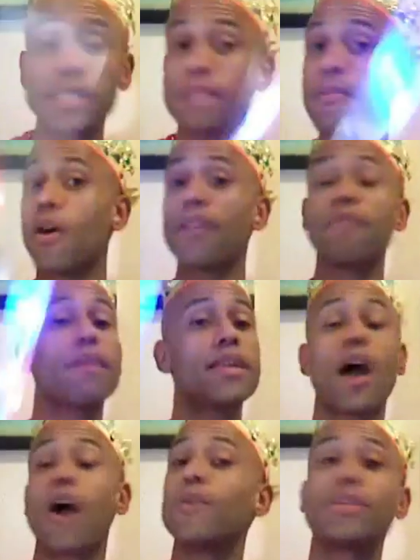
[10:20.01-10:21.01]
Somehow all the
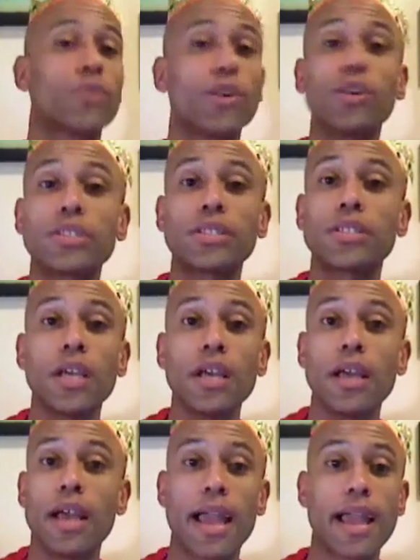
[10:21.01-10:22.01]
money always worked,
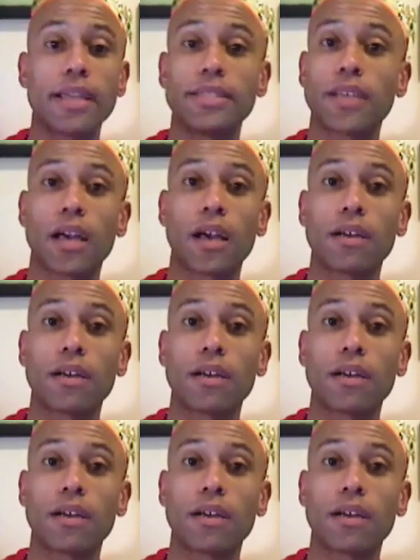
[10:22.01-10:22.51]
and